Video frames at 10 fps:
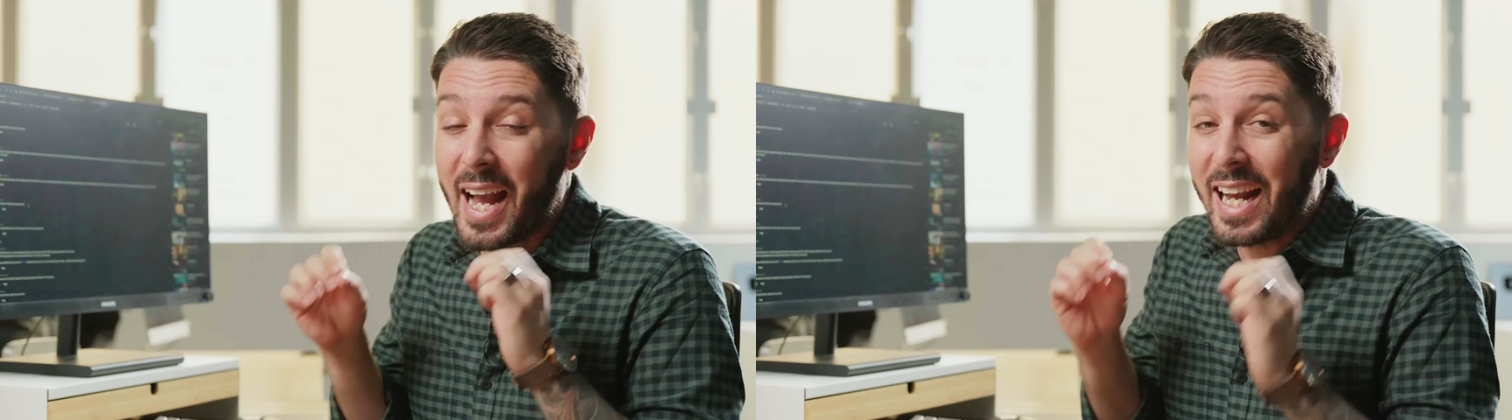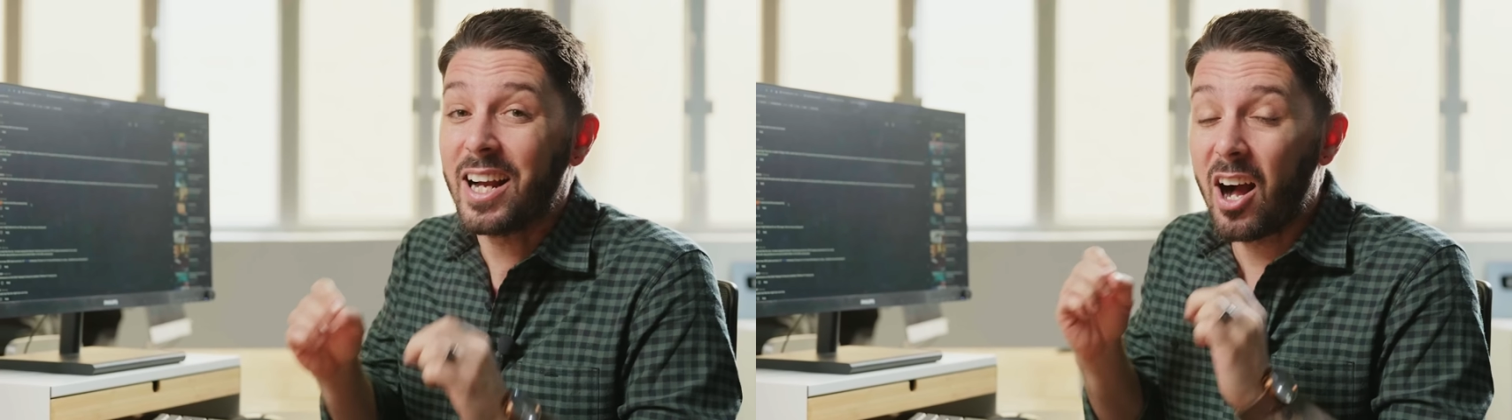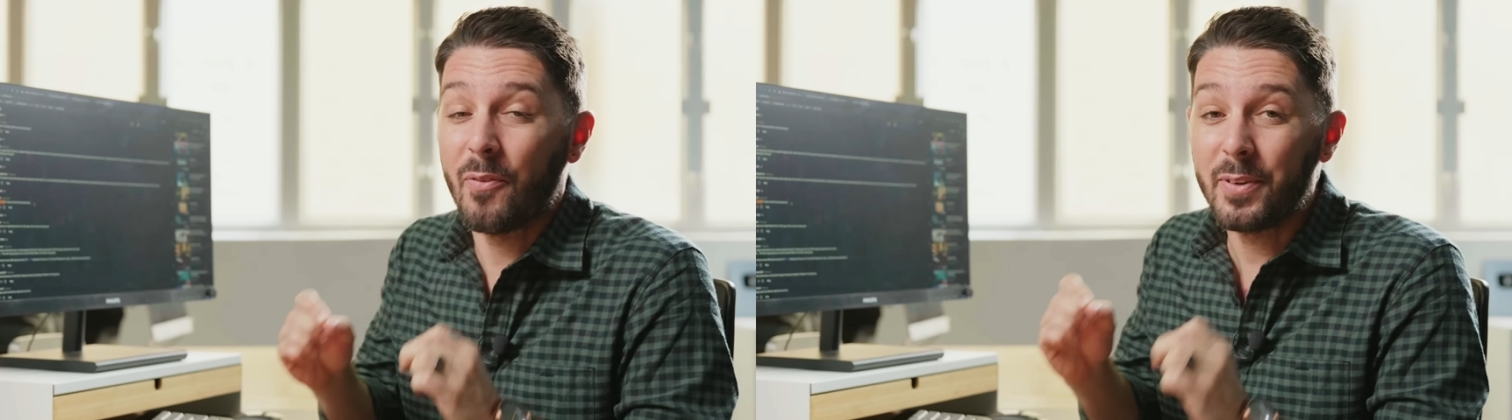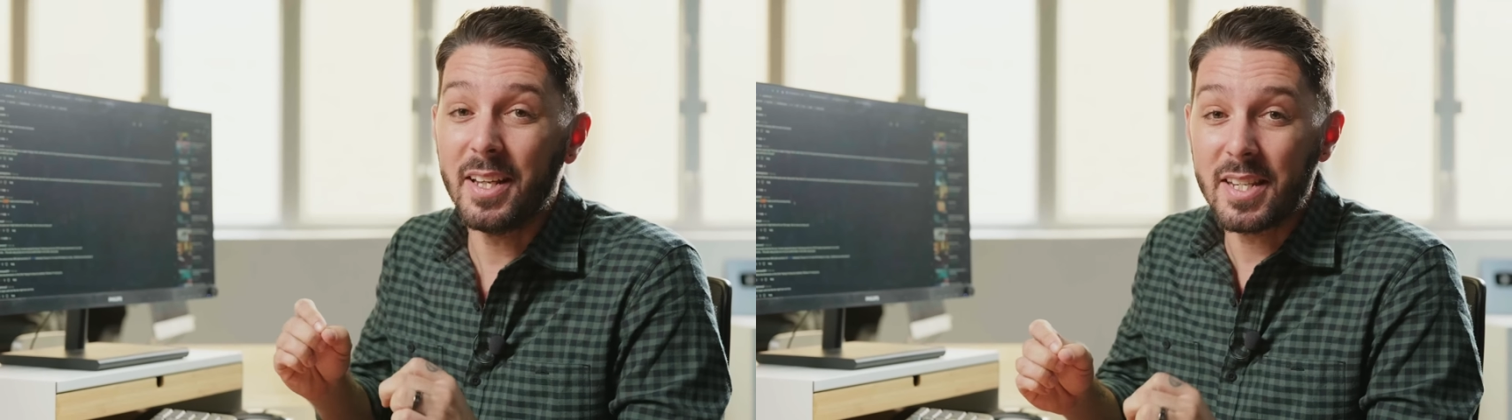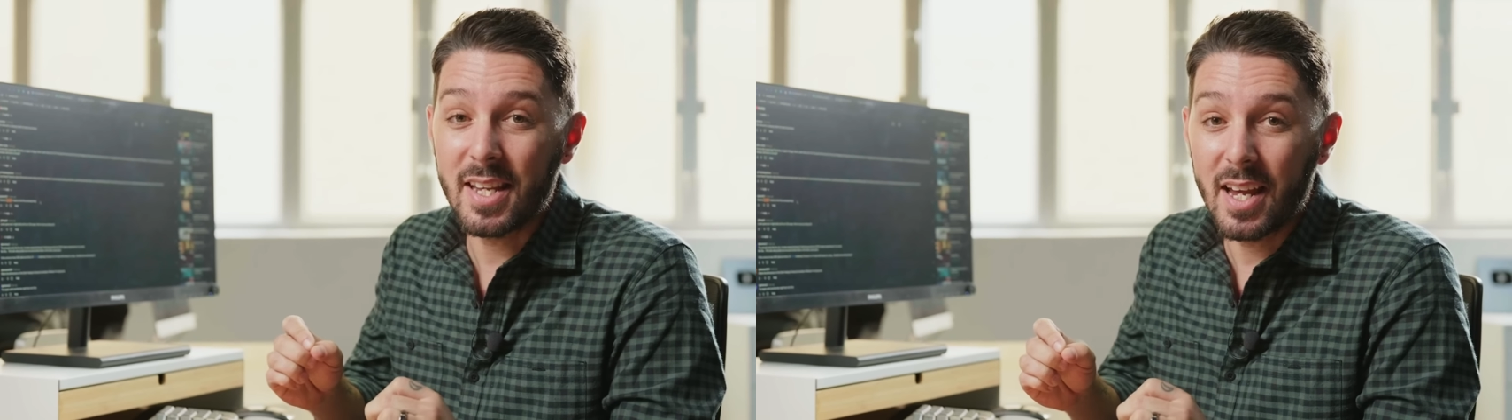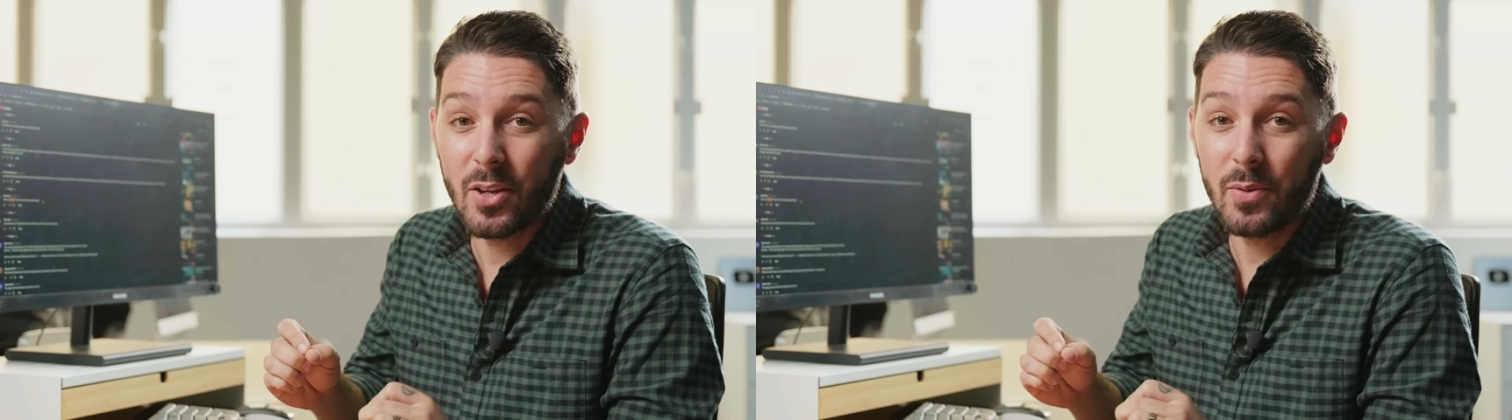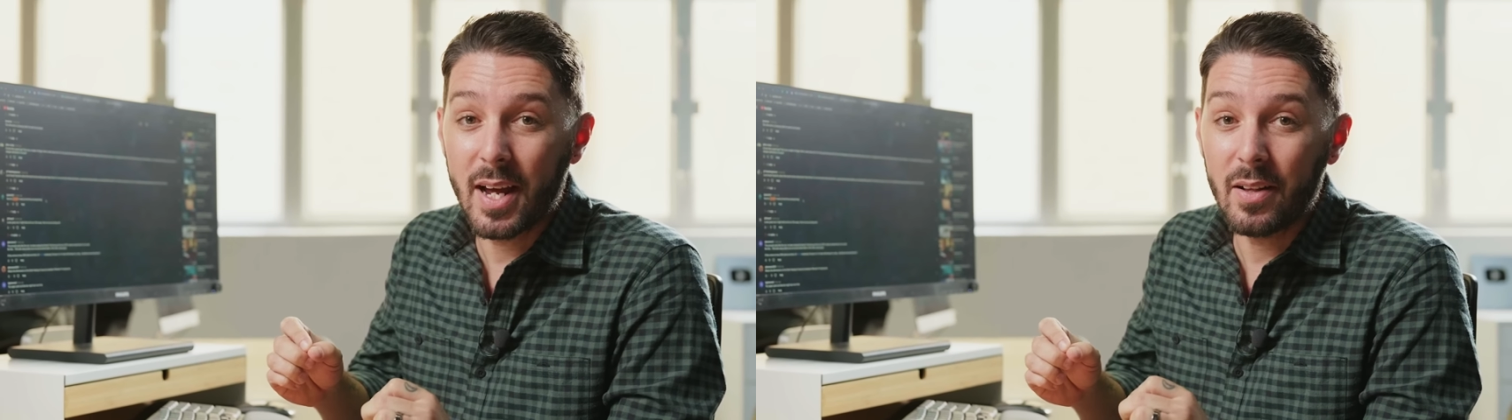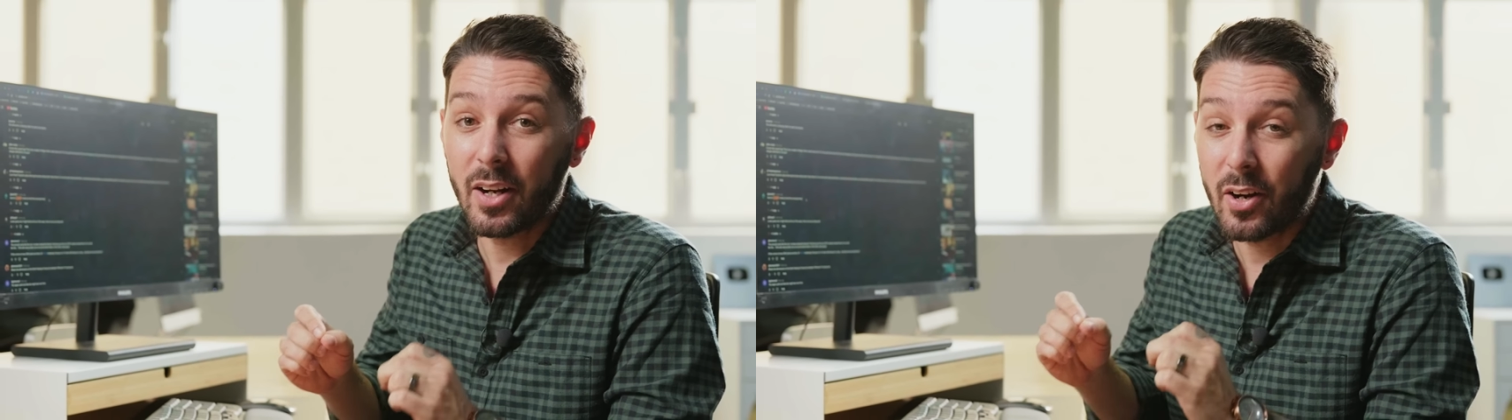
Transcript: I can confidently say though now, like,